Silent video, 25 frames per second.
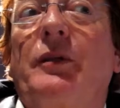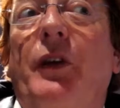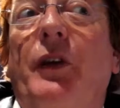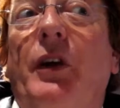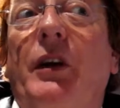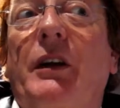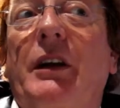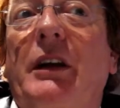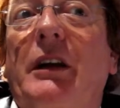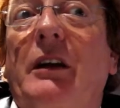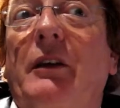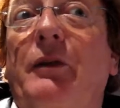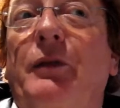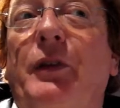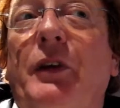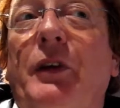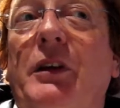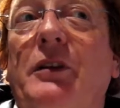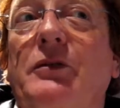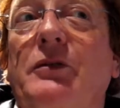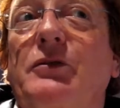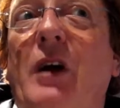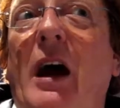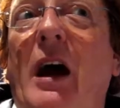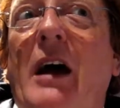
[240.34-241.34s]
for
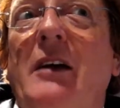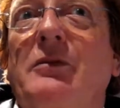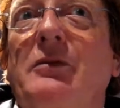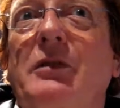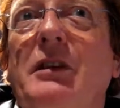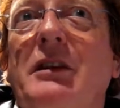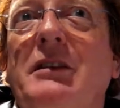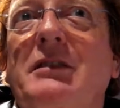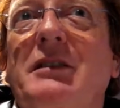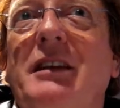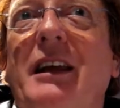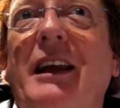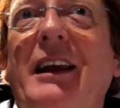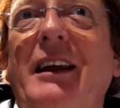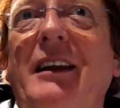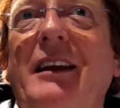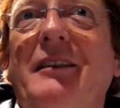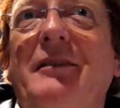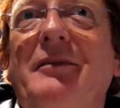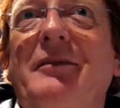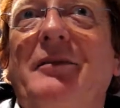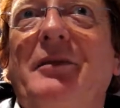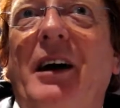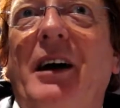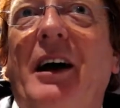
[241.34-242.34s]
the dry Riesling.
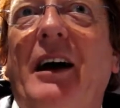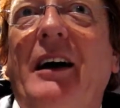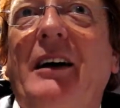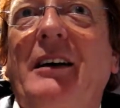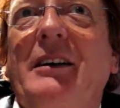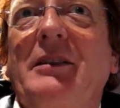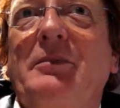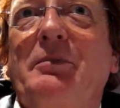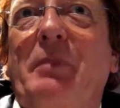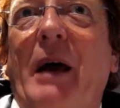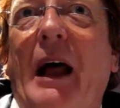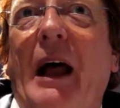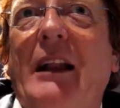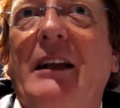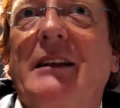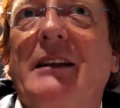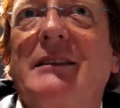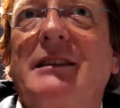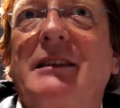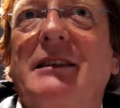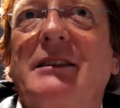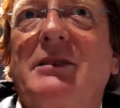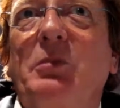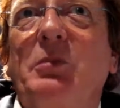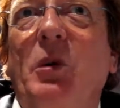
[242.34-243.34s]
It
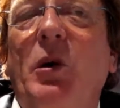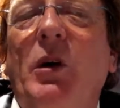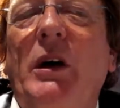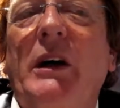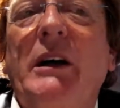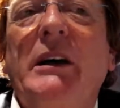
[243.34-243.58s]
balances more,